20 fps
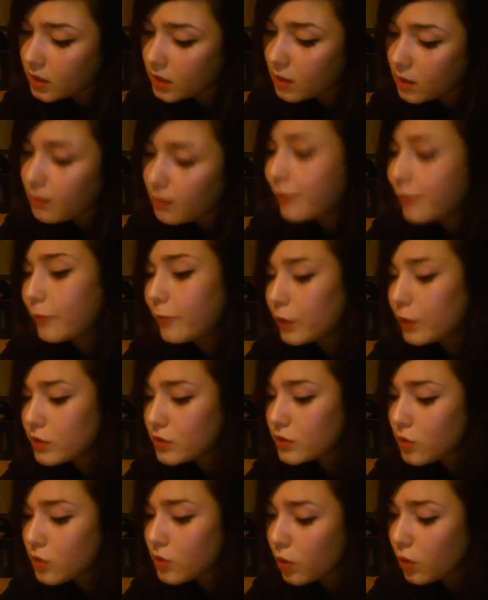My first
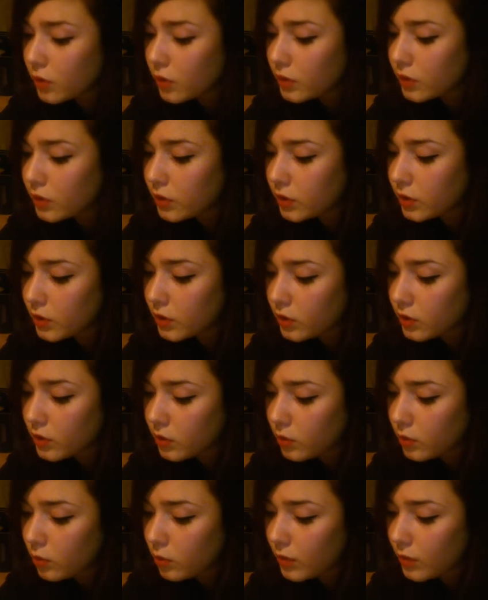thought,
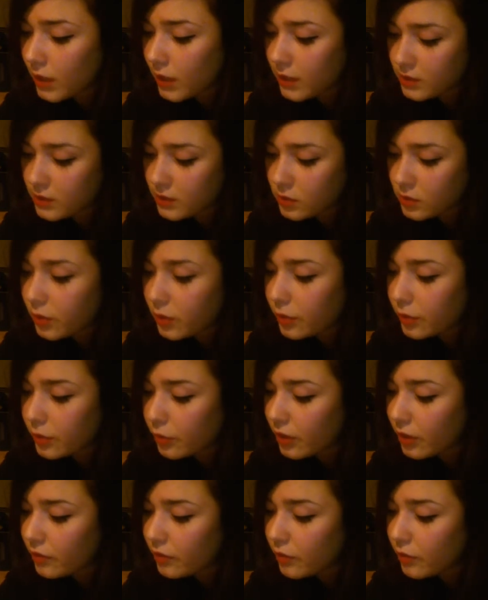when I saw the
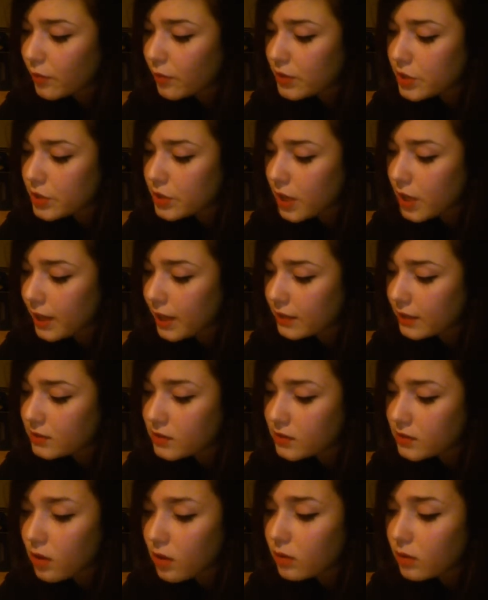ring for which I had
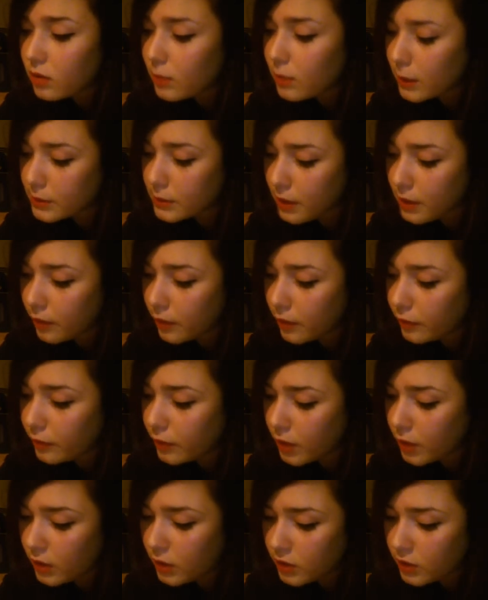sold myself
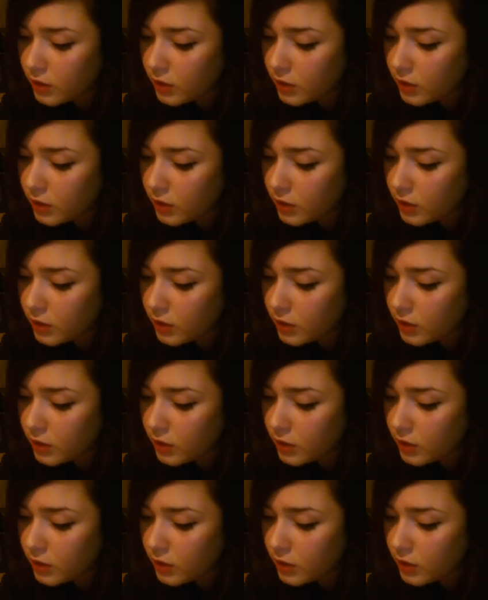to,